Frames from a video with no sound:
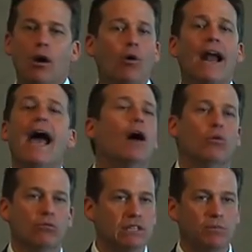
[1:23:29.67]
or how
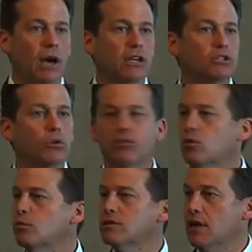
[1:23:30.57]
it responded to a
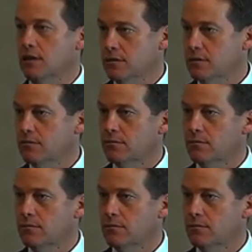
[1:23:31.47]
thermal test.